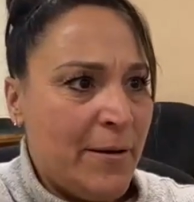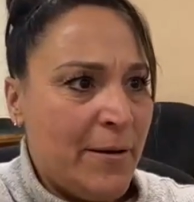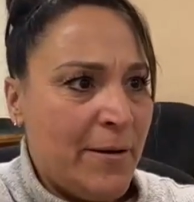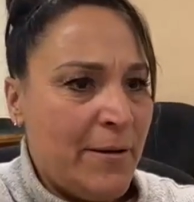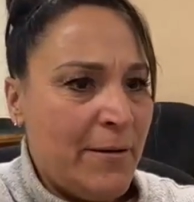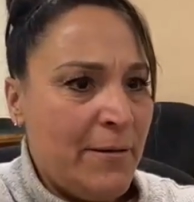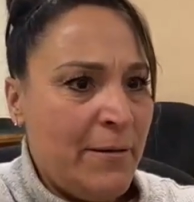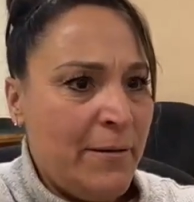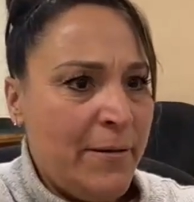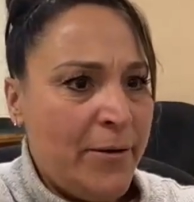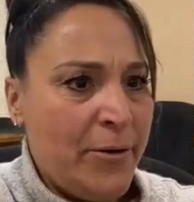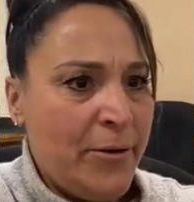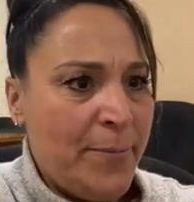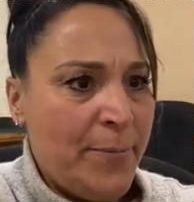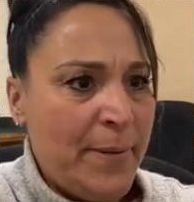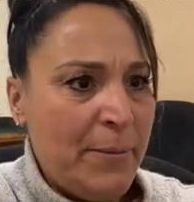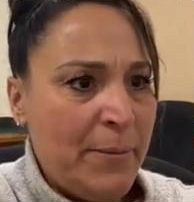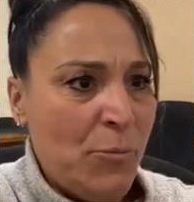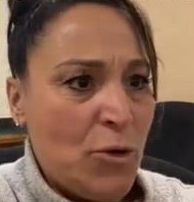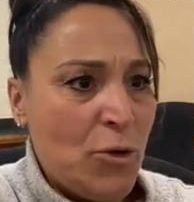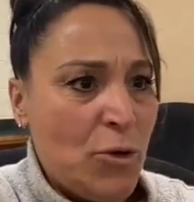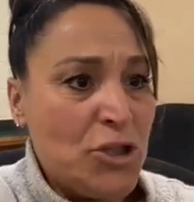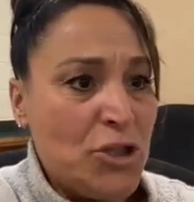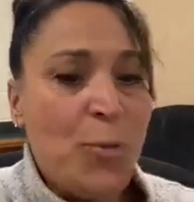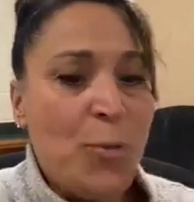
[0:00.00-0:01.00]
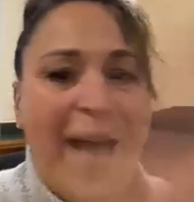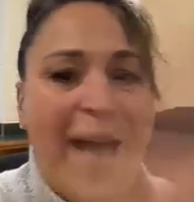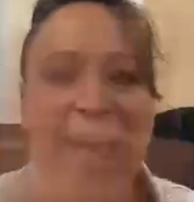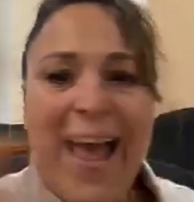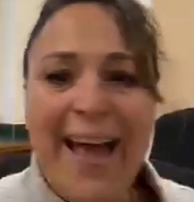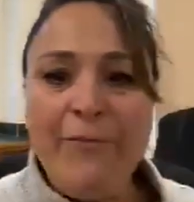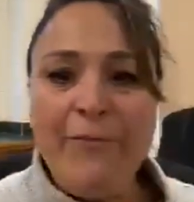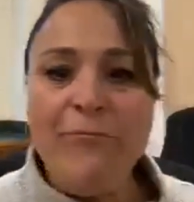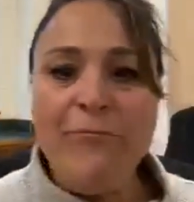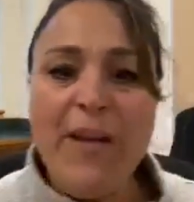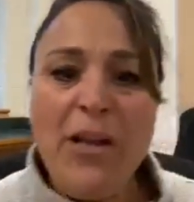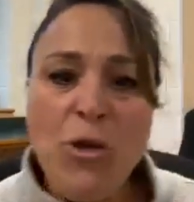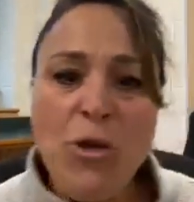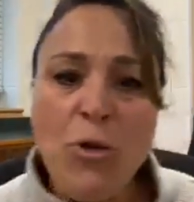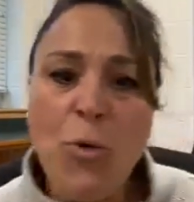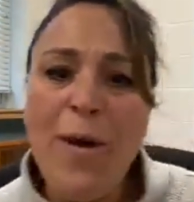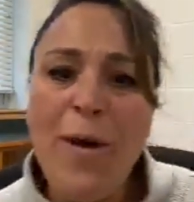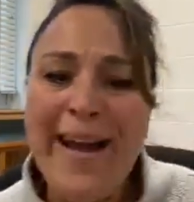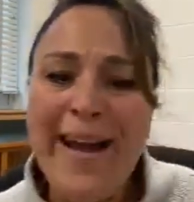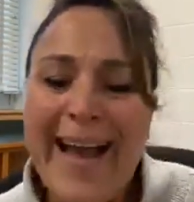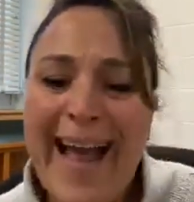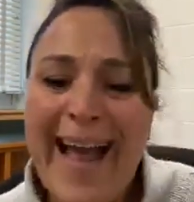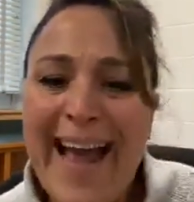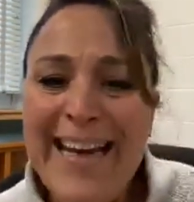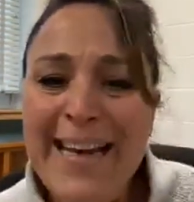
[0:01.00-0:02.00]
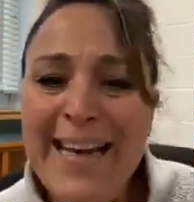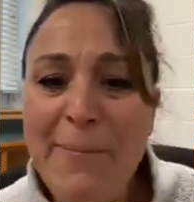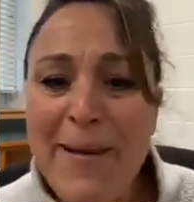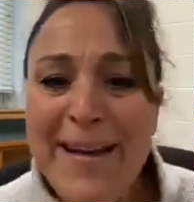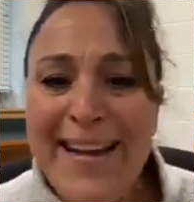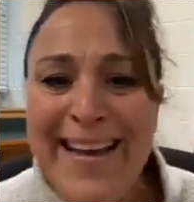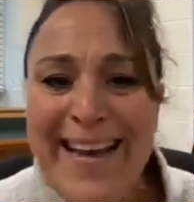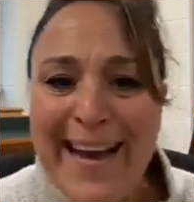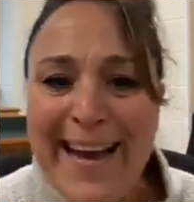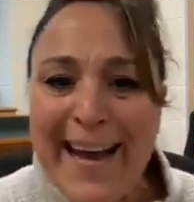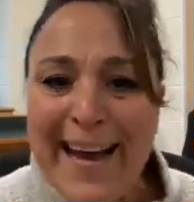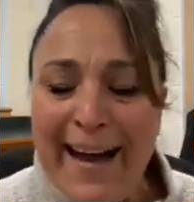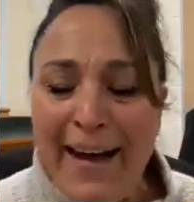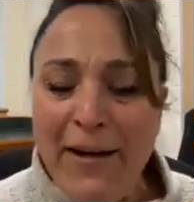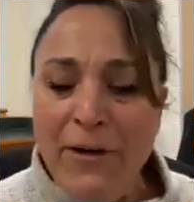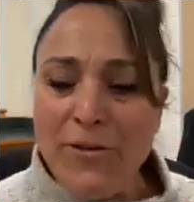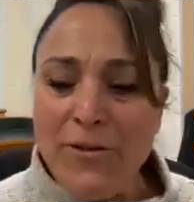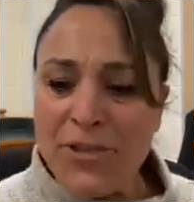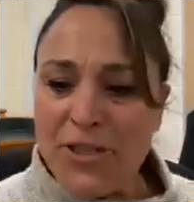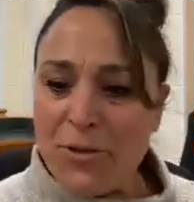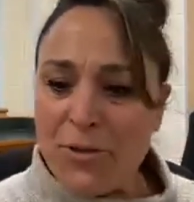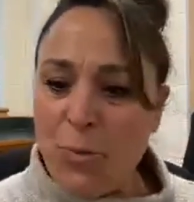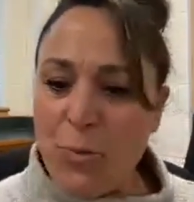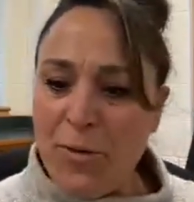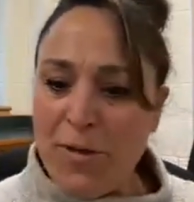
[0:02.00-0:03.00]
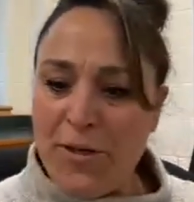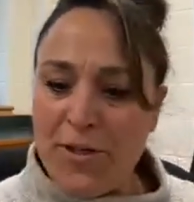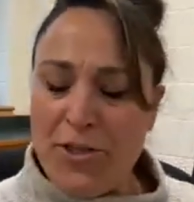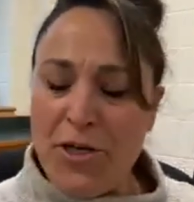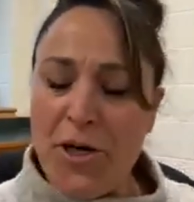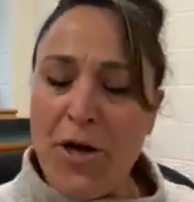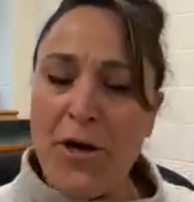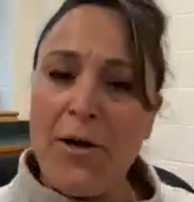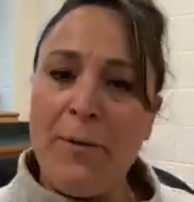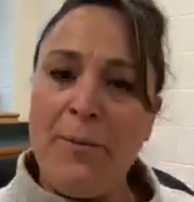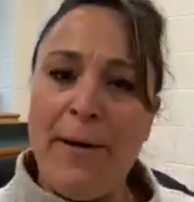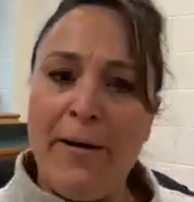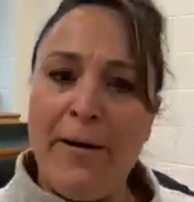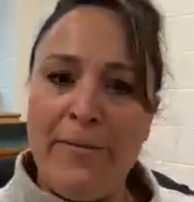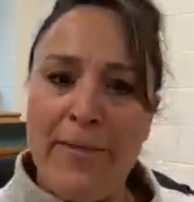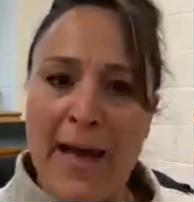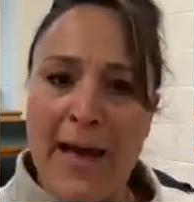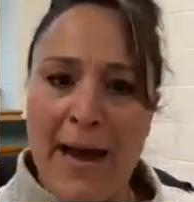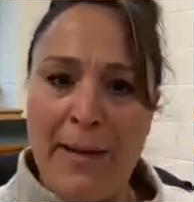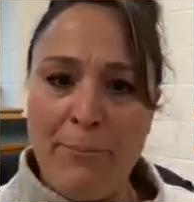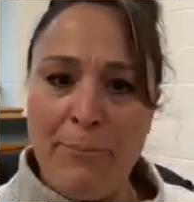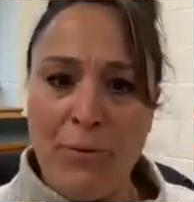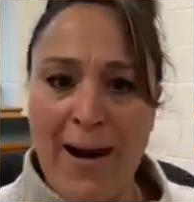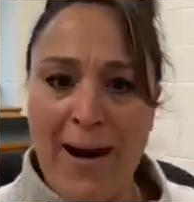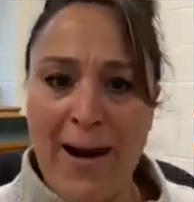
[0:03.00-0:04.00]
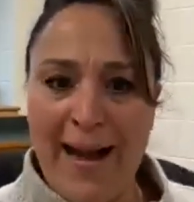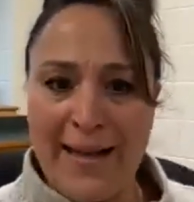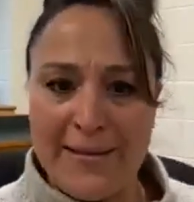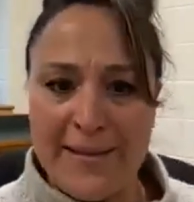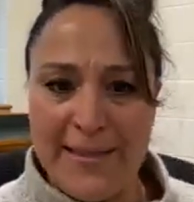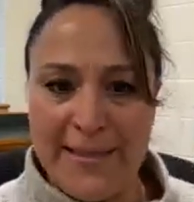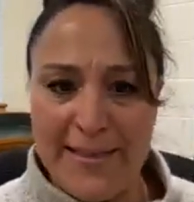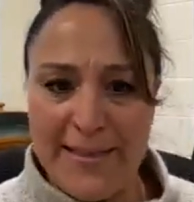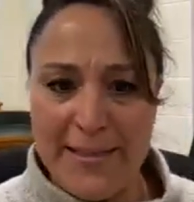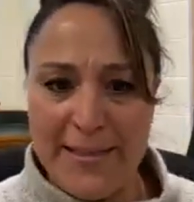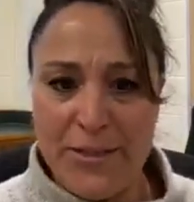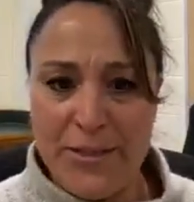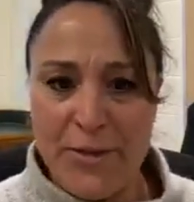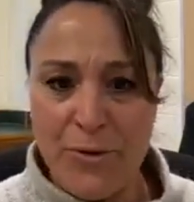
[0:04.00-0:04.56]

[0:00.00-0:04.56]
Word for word: a little bit more. So, real quick, anybody else want to talk about that practice?